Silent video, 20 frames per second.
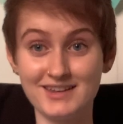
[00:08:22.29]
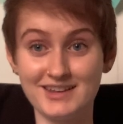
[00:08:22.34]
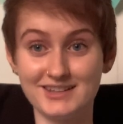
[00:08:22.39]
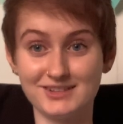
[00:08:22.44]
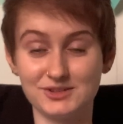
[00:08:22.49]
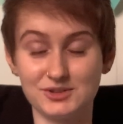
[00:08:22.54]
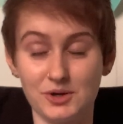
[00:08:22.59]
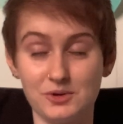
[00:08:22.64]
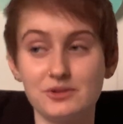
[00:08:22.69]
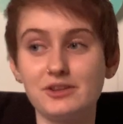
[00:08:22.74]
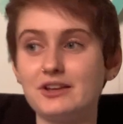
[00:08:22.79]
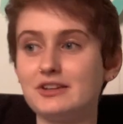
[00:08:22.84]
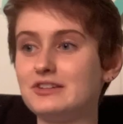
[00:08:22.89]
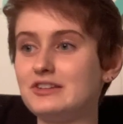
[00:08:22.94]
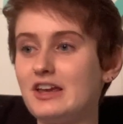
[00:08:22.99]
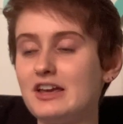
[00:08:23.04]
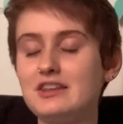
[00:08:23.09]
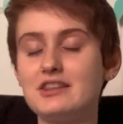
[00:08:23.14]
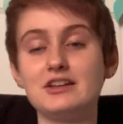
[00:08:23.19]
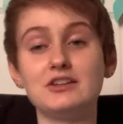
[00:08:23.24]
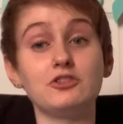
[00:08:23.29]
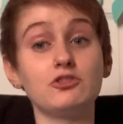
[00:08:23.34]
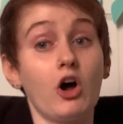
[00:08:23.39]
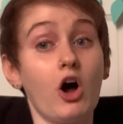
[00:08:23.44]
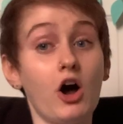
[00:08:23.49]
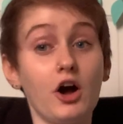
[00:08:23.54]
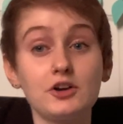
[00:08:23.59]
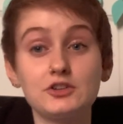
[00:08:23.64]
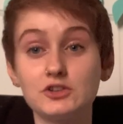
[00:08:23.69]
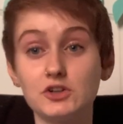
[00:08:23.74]
So they say that
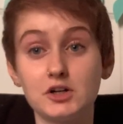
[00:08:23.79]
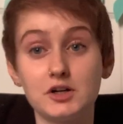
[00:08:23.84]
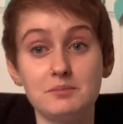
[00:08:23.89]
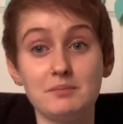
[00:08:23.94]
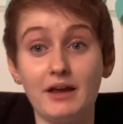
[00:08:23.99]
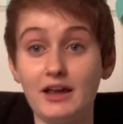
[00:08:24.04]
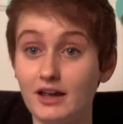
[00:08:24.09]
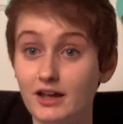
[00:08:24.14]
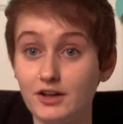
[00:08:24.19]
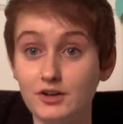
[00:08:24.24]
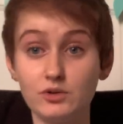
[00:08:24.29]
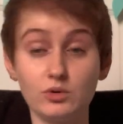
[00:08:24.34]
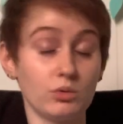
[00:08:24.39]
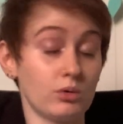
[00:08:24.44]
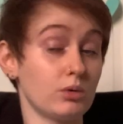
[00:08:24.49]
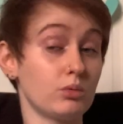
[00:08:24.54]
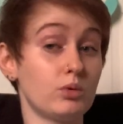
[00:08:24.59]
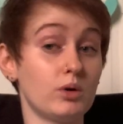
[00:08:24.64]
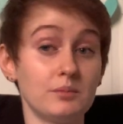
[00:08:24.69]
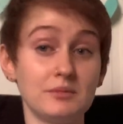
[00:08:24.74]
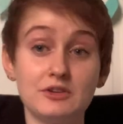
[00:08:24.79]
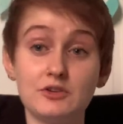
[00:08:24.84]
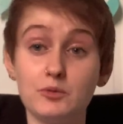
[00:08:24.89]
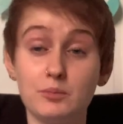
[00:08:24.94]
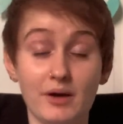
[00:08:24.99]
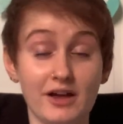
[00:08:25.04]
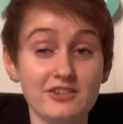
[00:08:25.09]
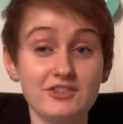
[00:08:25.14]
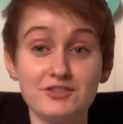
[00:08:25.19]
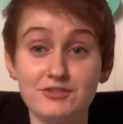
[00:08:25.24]
dogs are a man or a woman's
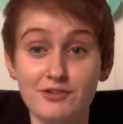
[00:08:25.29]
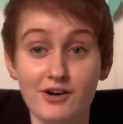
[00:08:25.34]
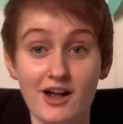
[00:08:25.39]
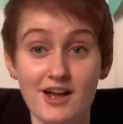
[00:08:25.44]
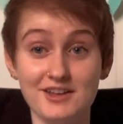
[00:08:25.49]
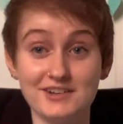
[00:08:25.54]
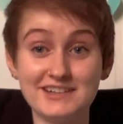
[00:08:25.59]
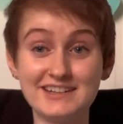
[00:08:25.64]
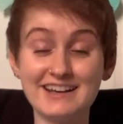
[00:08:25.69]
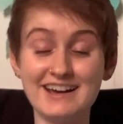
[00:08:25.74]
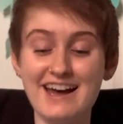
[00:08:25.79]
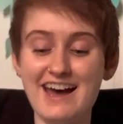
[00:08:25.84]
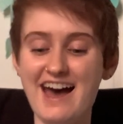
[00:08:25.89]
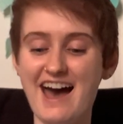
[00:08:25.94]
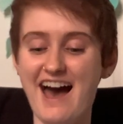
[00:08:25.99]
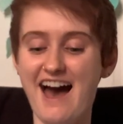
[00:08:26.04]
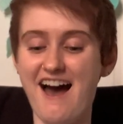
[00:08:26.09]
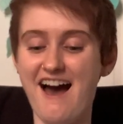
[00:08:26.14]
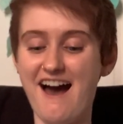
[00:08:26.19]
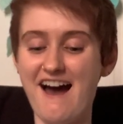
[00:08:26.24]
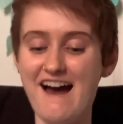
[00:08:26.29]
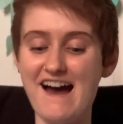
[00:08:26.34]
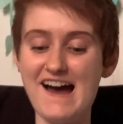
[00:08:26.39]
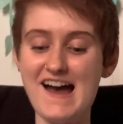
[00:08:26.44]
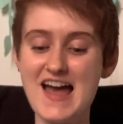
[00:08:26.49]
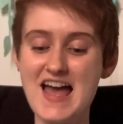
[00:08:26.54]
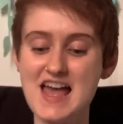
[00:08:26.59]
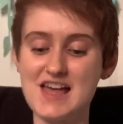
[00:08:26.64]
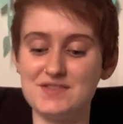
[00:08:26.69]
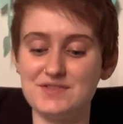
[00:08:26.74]
best friend,
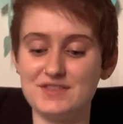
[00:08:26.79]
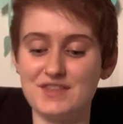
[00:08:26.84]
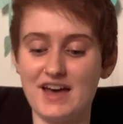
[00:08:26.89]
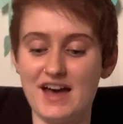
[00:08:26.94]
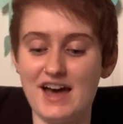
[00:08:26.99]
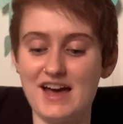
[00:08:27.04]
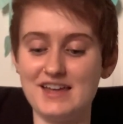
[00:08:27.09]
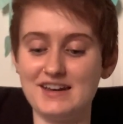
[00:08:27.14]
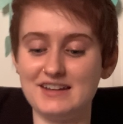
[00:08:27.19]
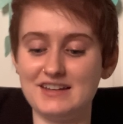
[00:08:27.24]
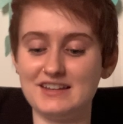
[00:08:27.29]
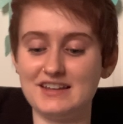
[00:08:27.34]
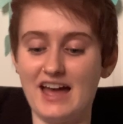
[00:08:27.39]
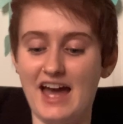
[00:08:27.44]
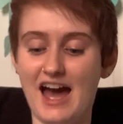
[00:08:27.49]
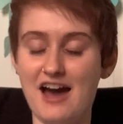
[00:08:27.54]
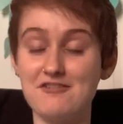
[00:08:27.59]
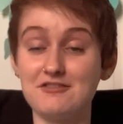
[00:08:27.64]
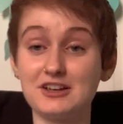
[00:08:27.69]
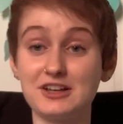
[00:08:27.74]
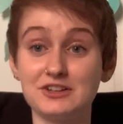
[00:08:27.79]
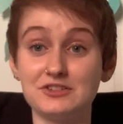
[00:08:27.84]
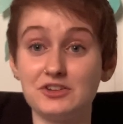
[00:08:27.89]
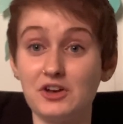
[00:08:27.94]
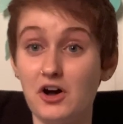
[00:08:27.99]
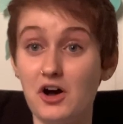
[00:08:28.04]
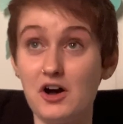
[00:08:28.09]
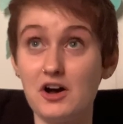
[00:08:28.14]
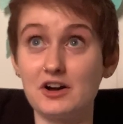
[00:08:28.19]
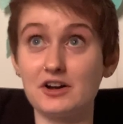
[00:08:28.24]
and that having a
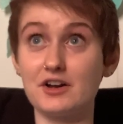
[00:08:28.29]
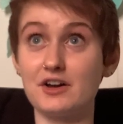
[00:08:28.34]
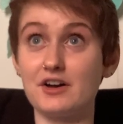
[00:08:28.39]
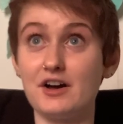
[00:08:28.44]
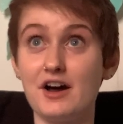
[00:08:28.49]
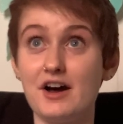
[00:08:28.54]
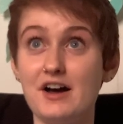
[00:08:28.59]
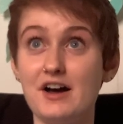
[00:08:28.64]
dog